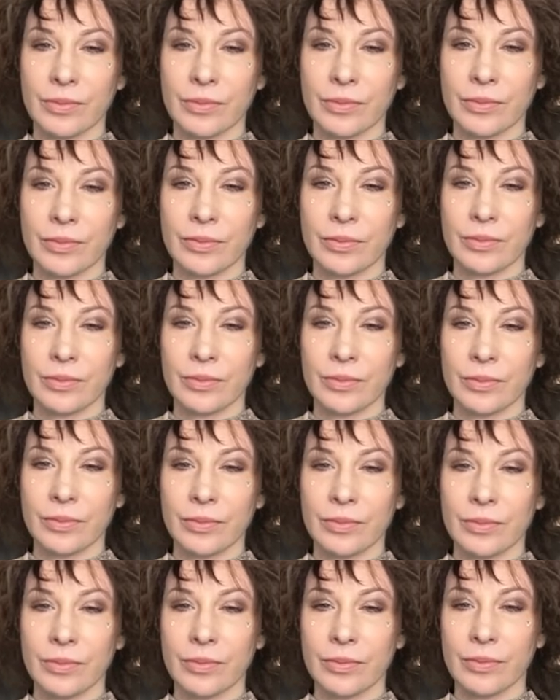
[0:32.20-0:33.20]

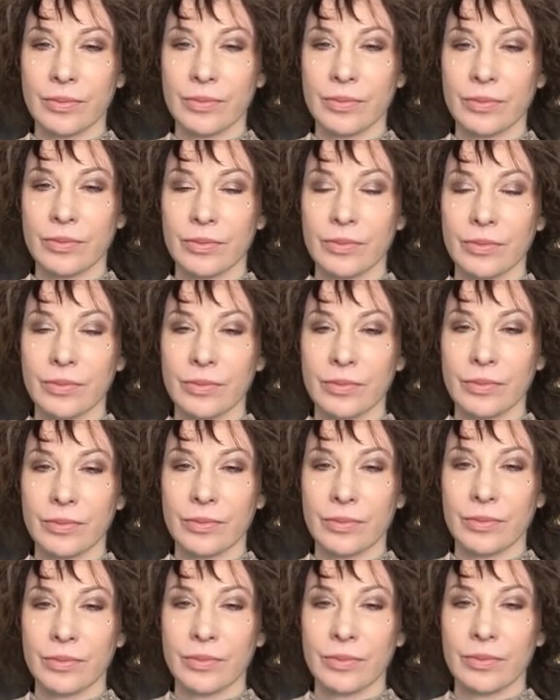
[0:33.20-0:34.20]

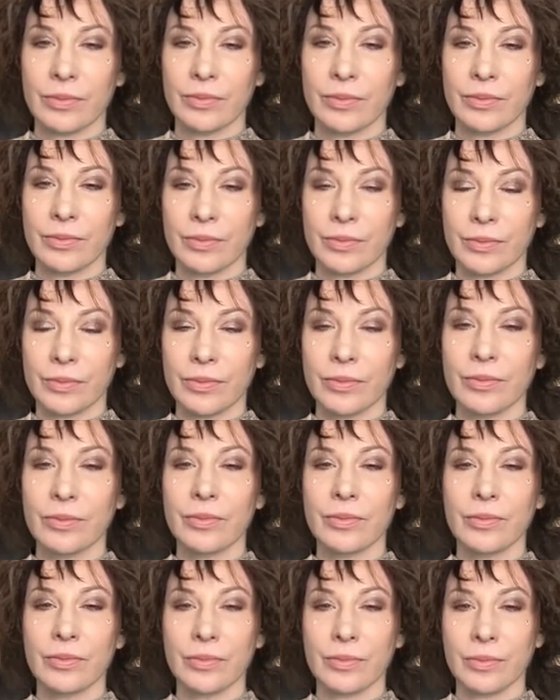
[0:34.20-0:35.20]

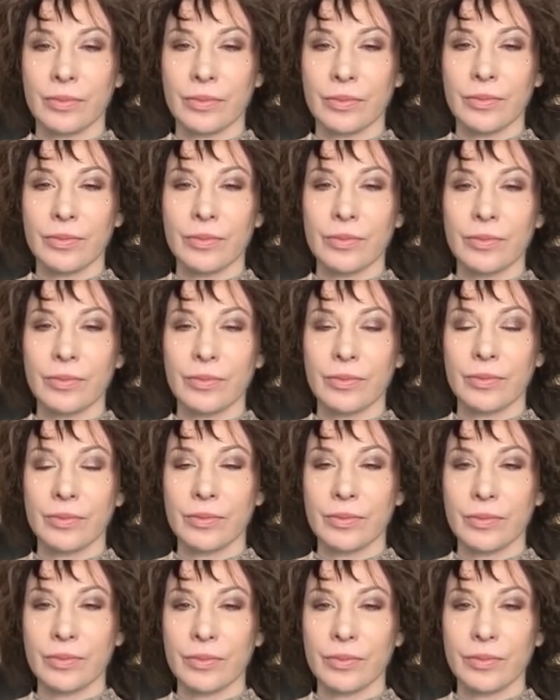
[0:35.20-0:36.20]

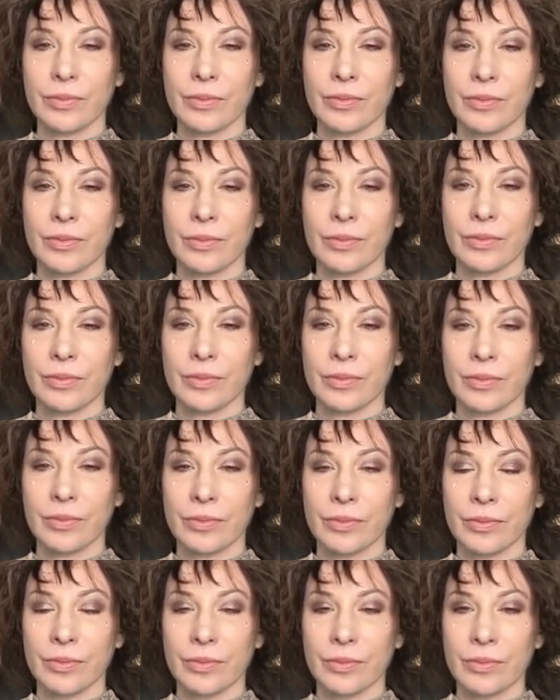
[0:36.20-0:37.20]

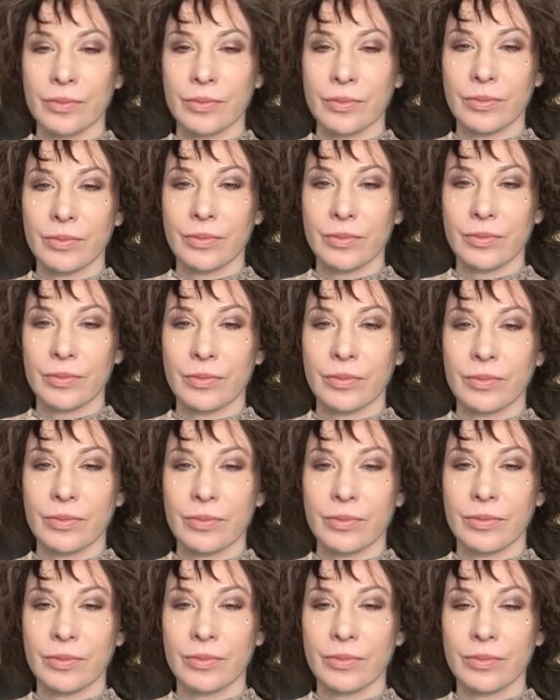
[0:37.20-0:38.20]

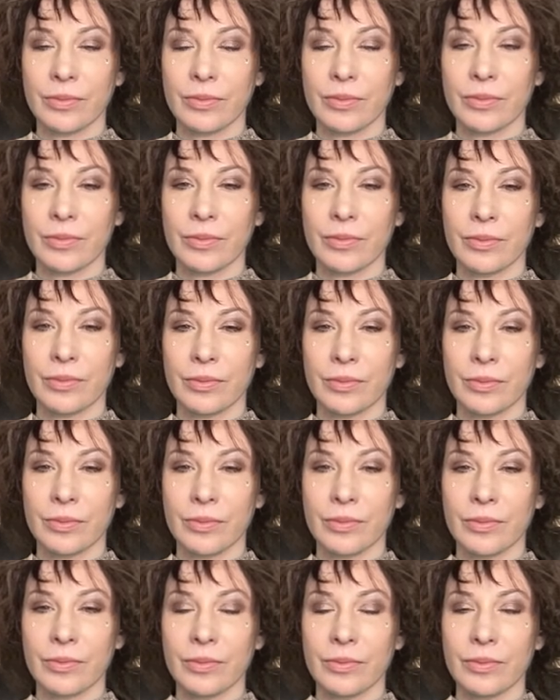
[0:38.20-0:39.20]

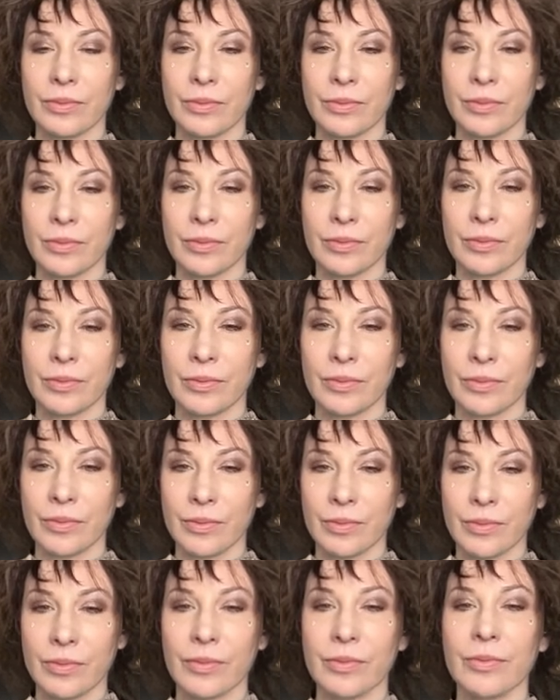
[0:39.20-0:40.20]
This person isn't speaking.